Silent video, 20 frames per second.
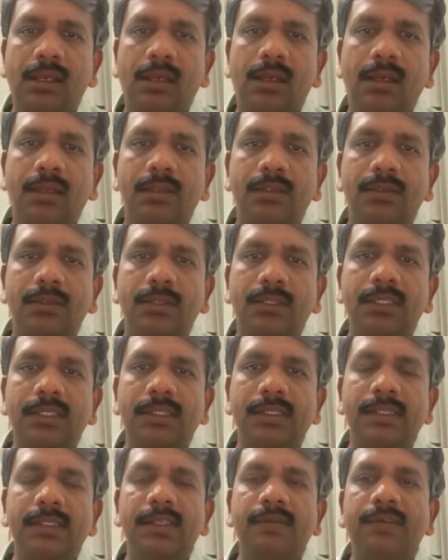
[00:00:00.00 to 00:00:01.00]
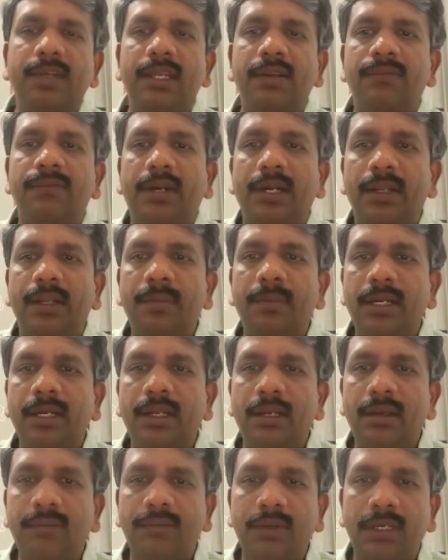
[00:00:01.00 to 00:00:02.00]
So this is the very fundamental
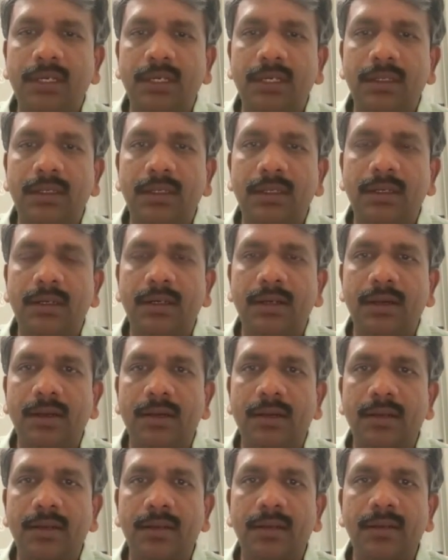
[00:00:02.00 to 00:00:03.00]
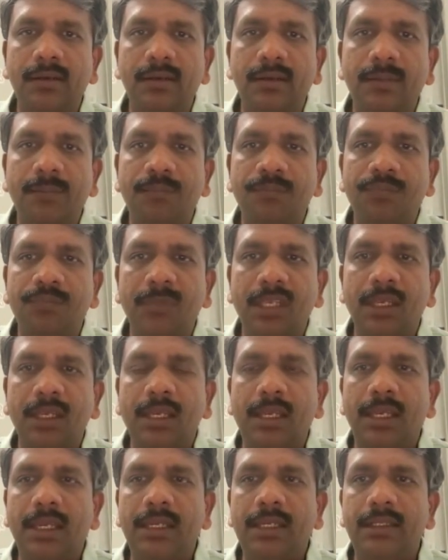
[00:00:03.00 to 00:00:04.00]
of docker.
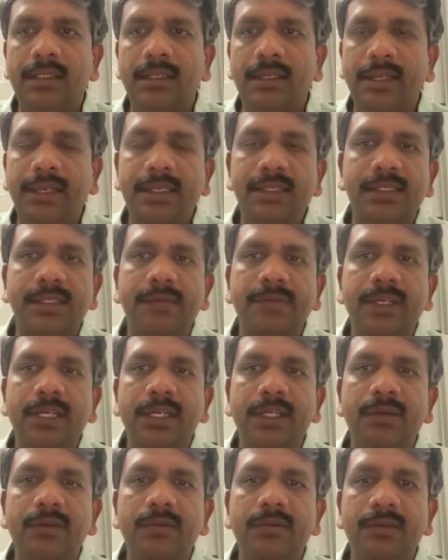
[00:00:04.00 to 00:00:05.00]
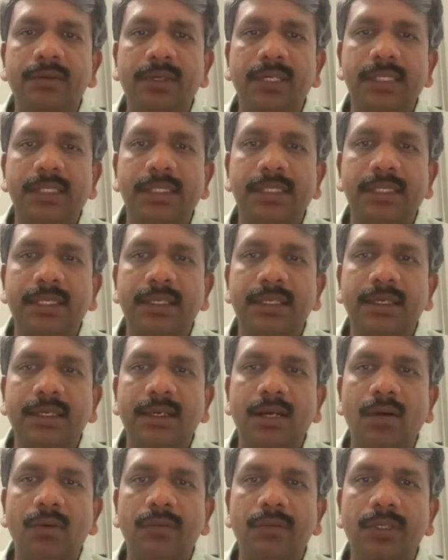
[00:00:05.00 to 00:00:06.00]
In the next video we will see how
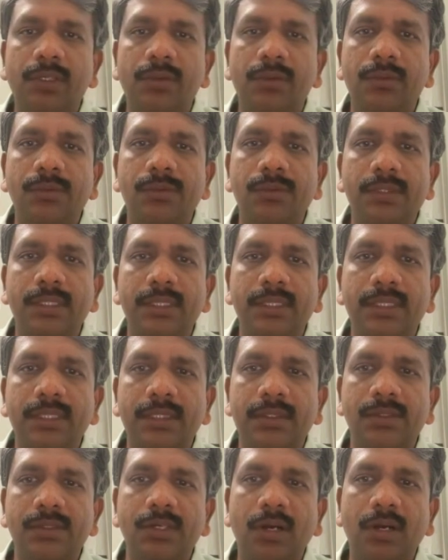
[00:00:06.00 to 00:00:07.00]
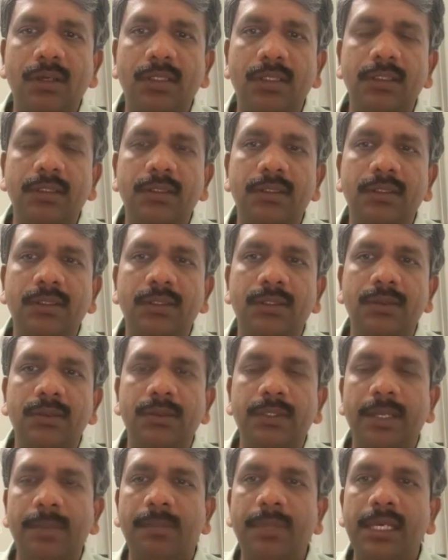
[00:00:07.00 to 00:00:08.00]
do we use this docker to
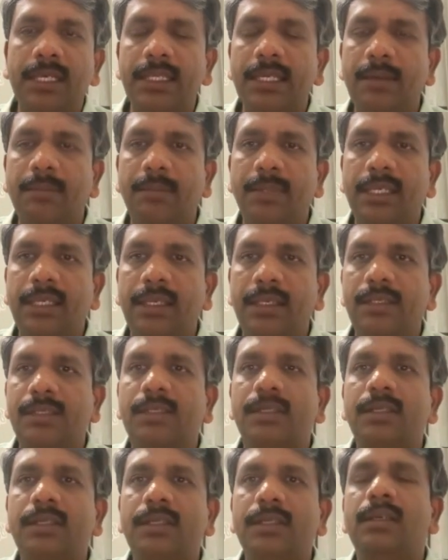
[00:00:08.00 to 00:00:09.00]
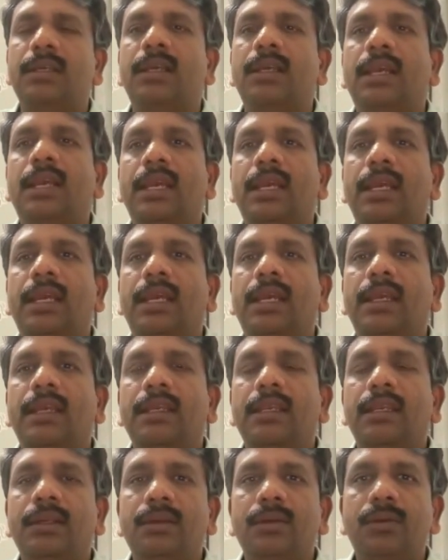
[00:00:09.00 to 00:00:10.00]
deploy the application
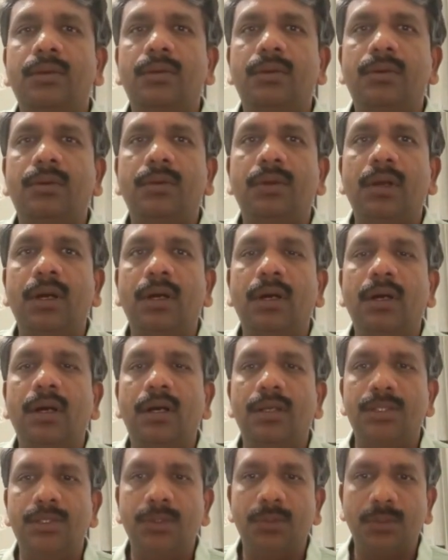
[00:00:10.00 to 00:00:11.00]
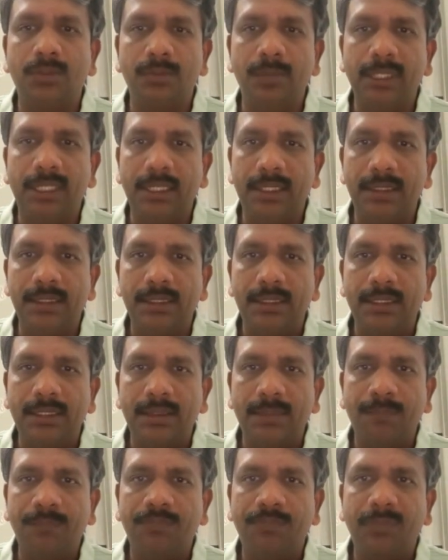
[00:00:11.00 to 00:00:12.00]
in Azure Kubernetes.
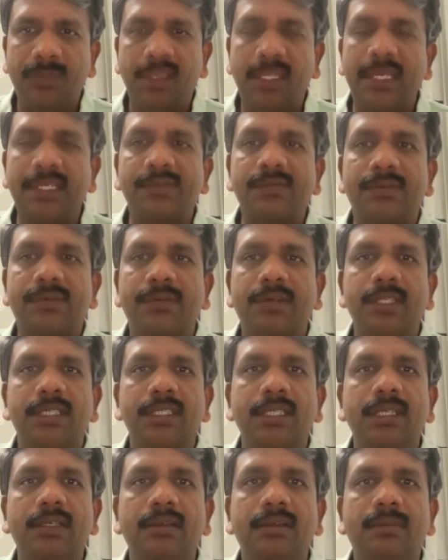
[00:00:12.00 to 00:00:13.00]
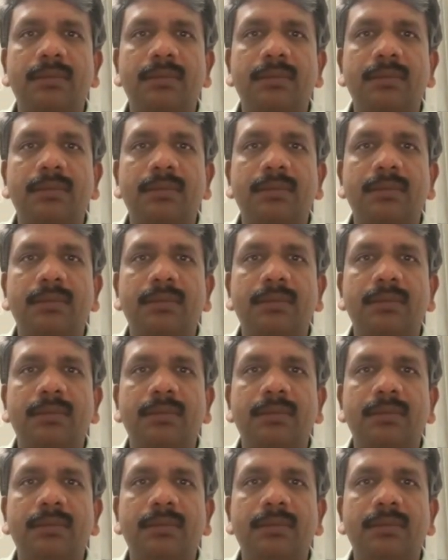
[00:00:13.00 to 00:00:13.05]
Thanks for watching.